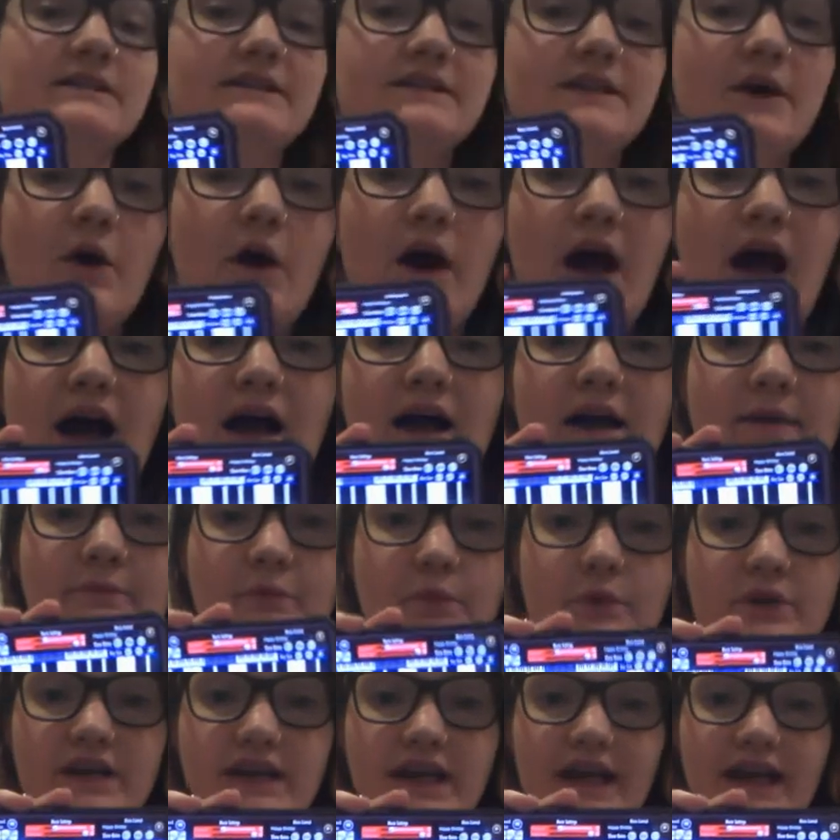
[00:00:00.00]
So I'm
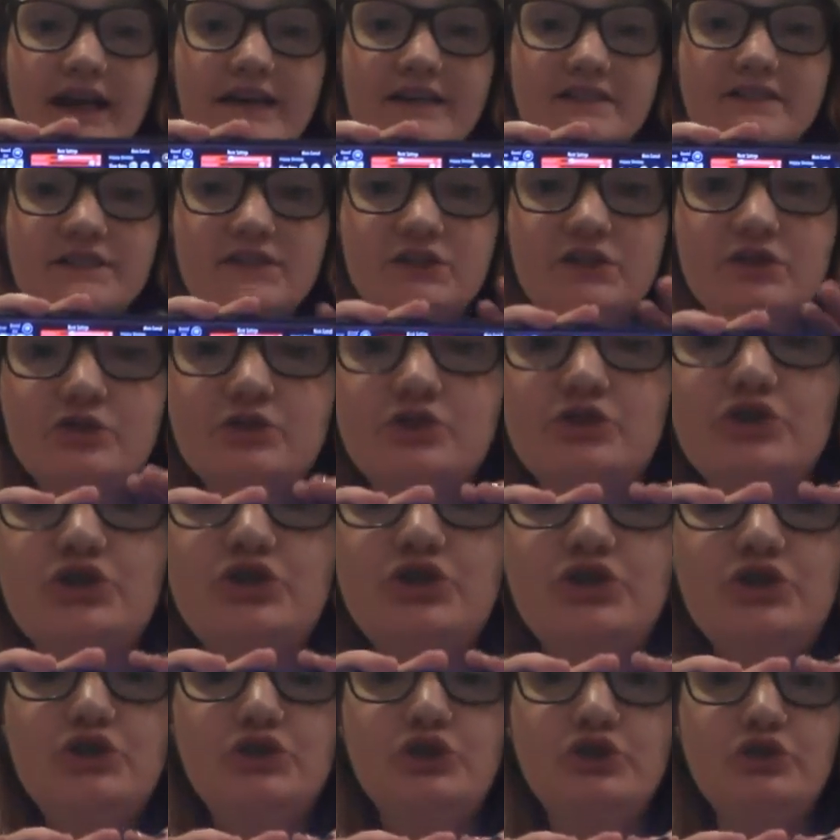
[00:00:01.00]
going to ask you
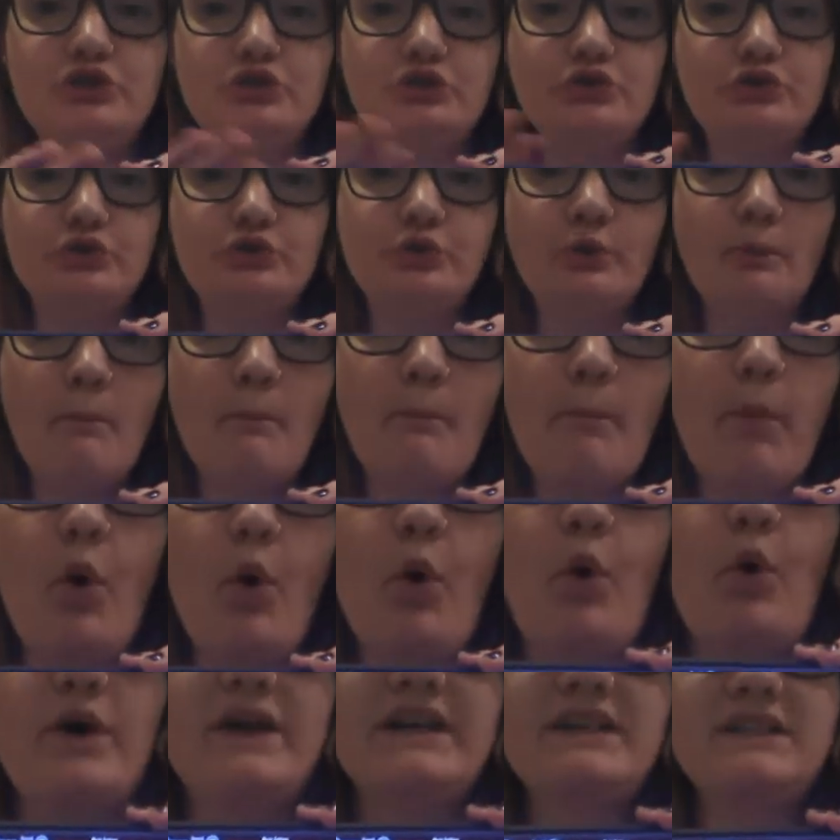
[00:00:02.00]
to
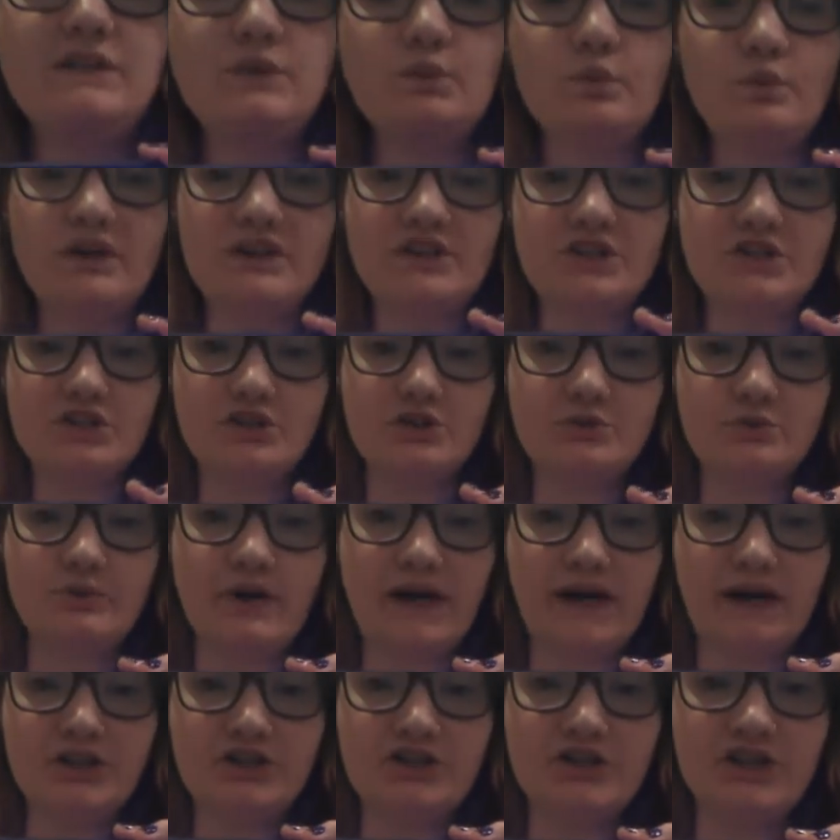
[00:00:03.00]
point which
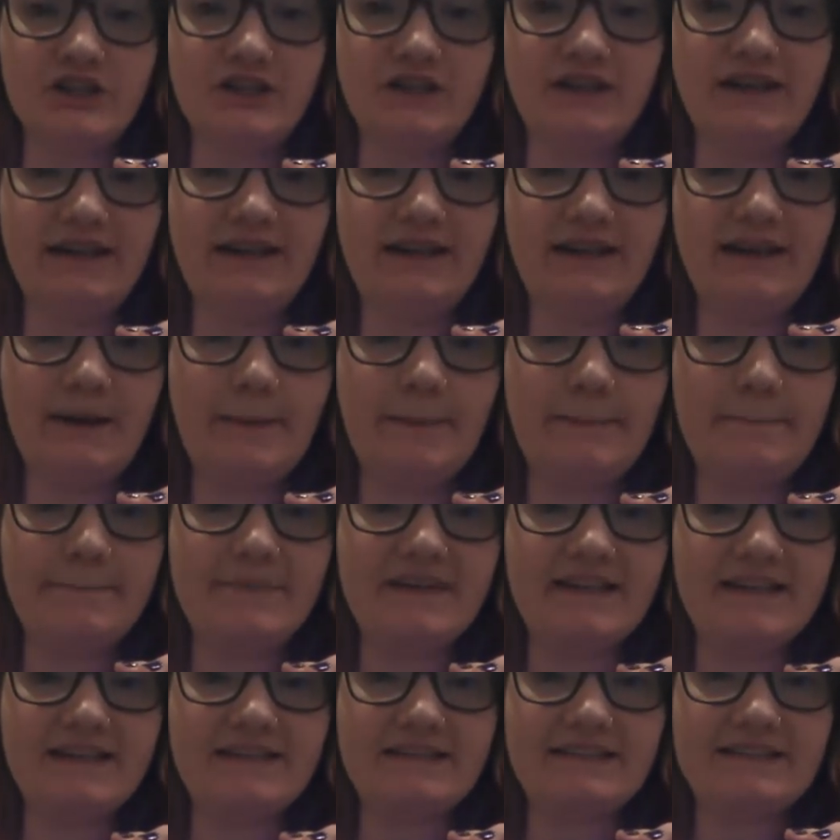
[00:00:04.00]
direction
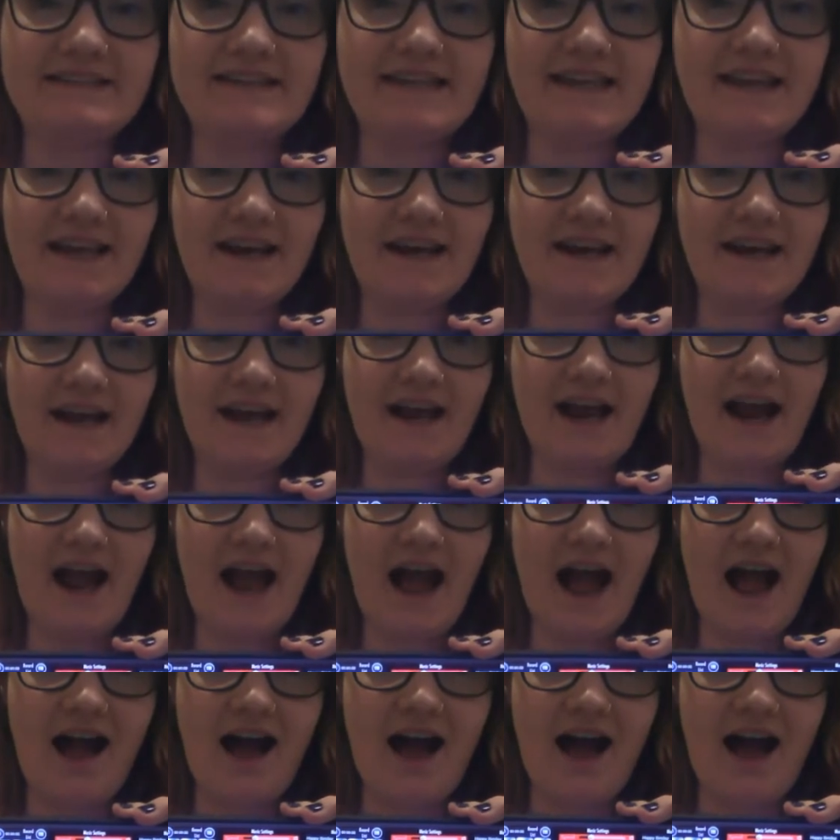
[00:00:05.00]
means getting
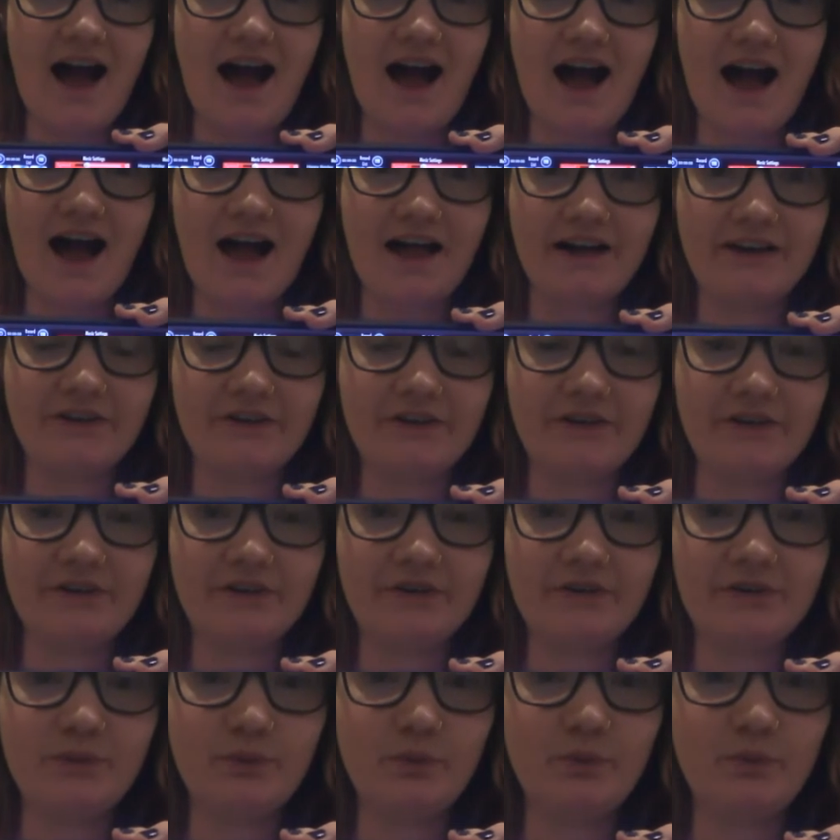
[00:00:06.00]
higher.